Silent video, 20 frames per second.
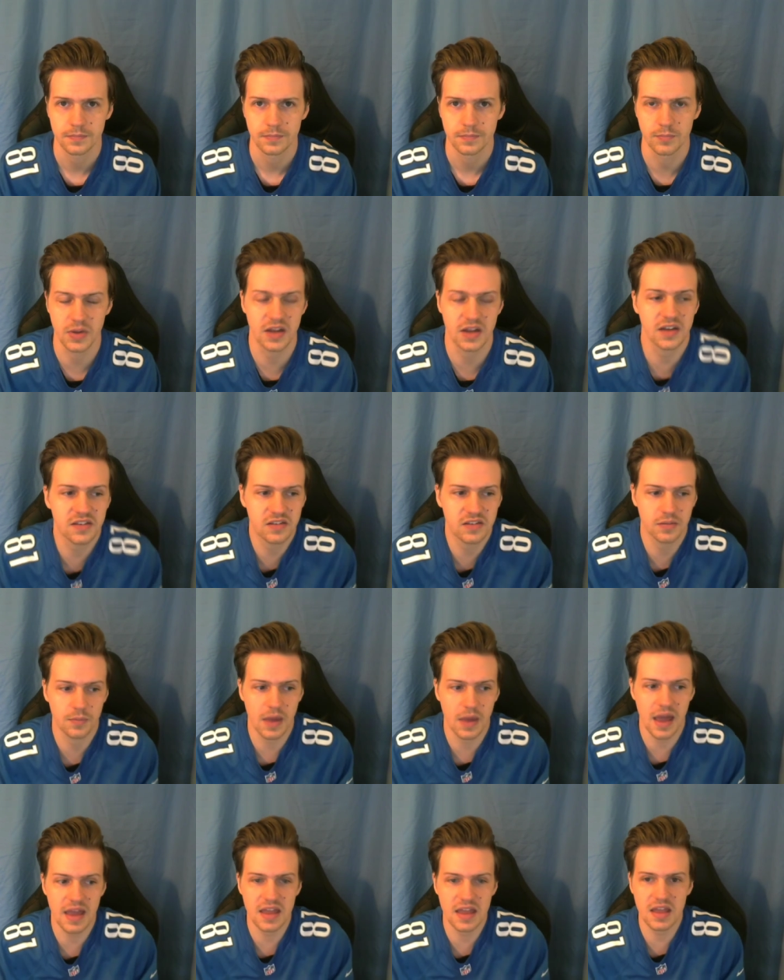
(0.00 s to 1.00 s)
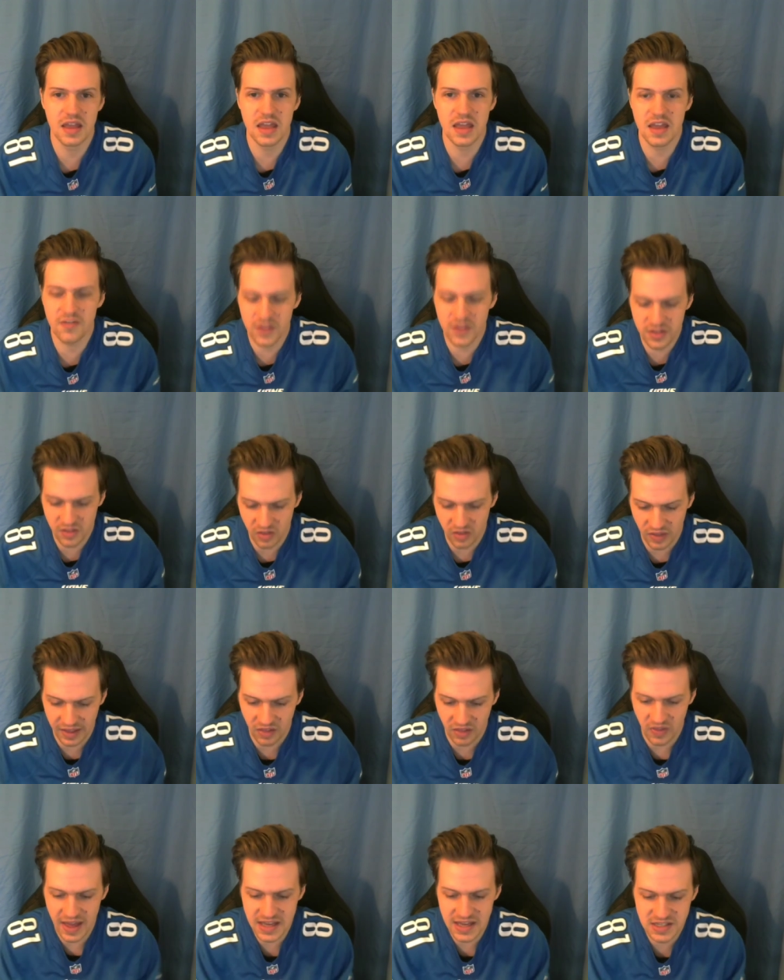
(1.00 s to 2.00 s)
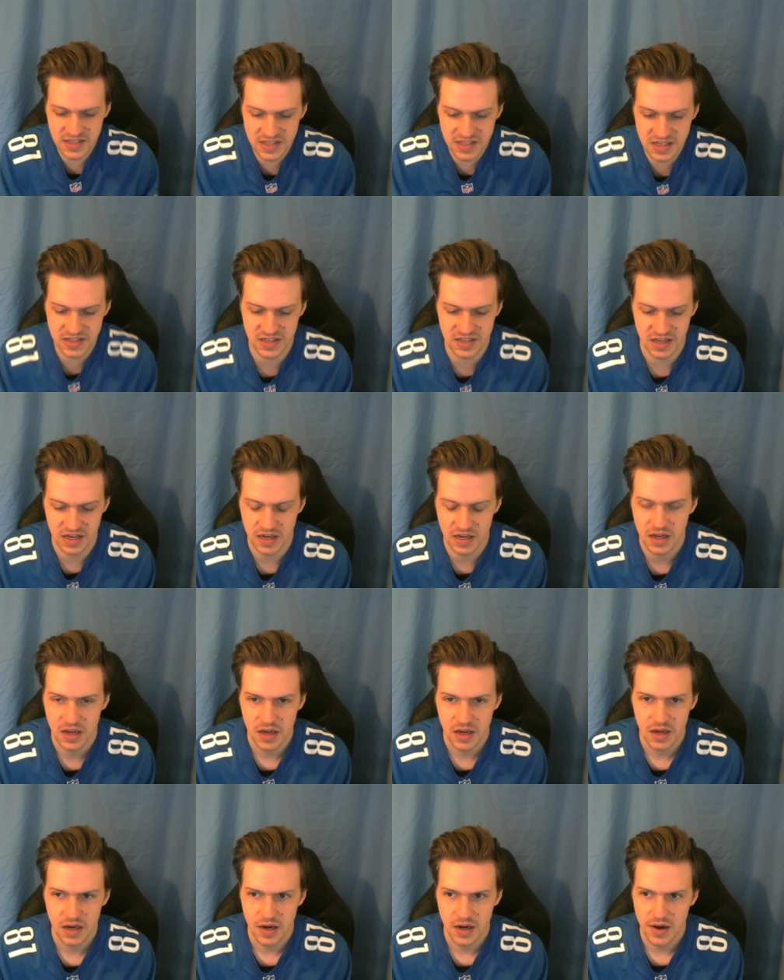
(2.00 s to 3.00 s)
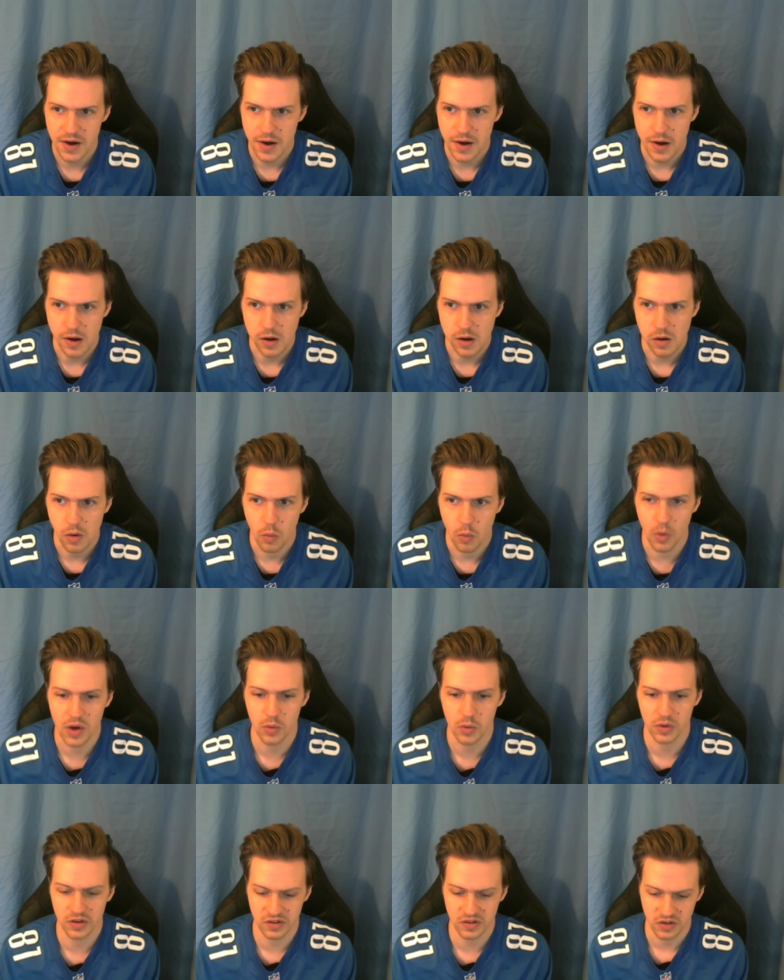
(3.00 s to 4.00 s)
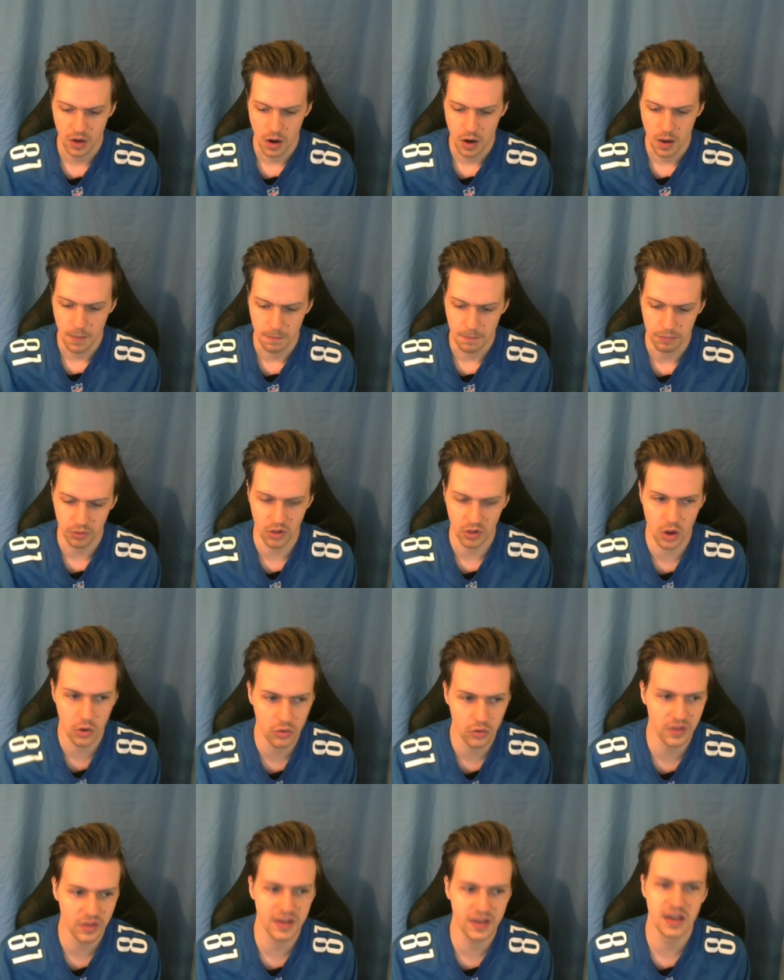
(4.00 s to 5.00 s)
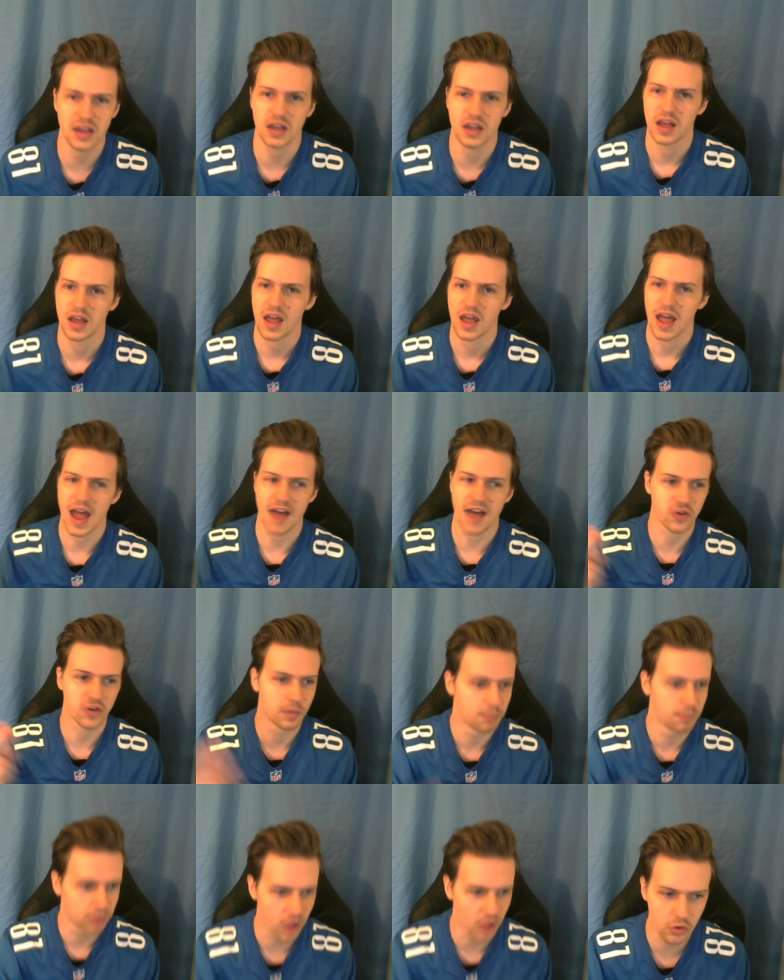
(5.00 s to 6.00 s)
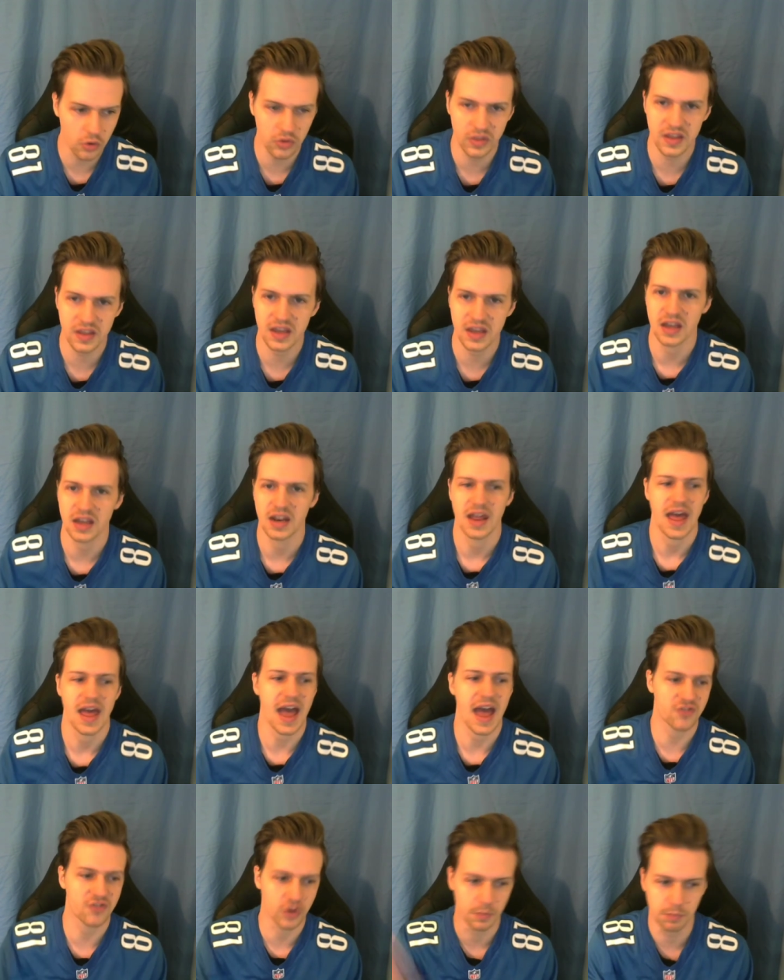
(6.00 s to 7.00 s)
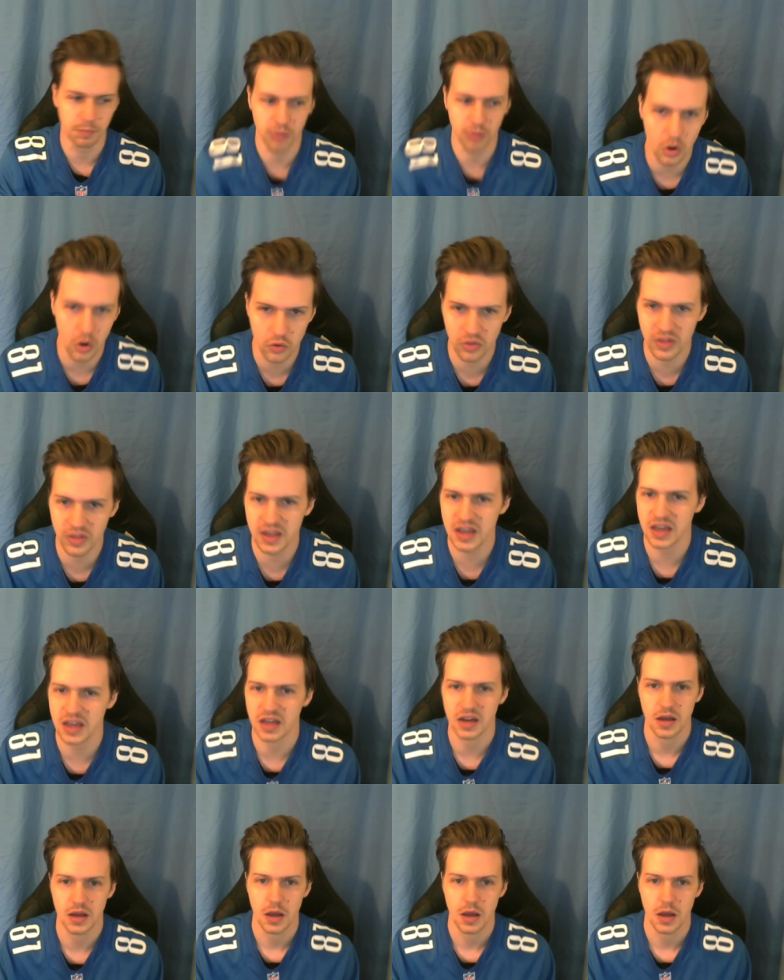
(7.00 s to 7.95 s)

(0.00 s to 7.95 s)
Because even like last season, when it was blown lead after blown lead after blown lead.